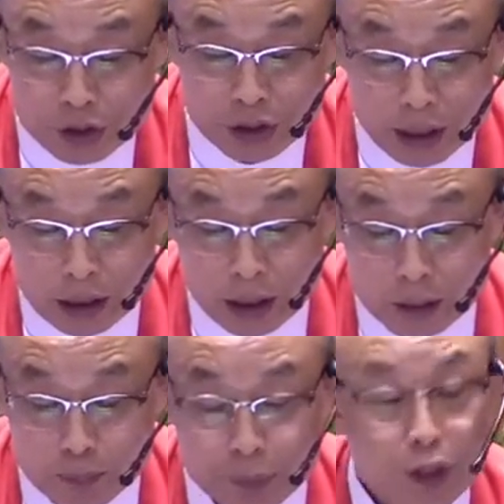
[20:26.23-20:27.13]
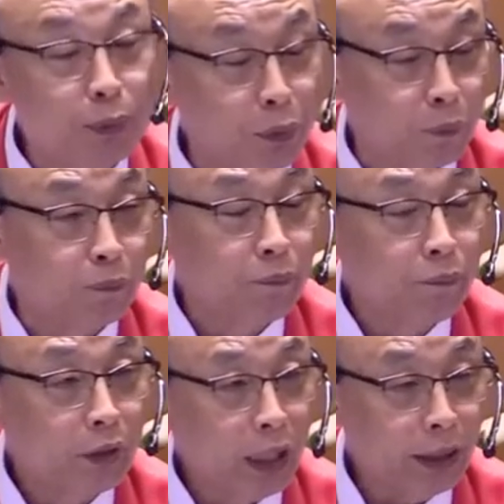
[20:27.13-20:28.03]
second principle,
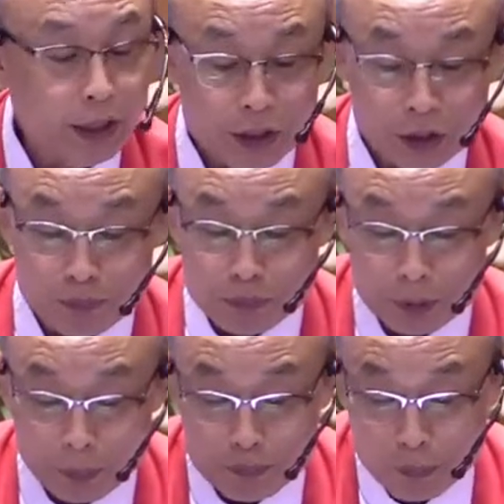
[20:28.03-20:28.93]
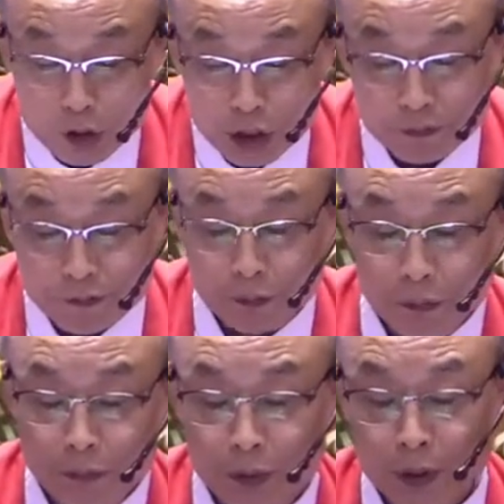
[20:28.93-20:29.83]
that is the merciful,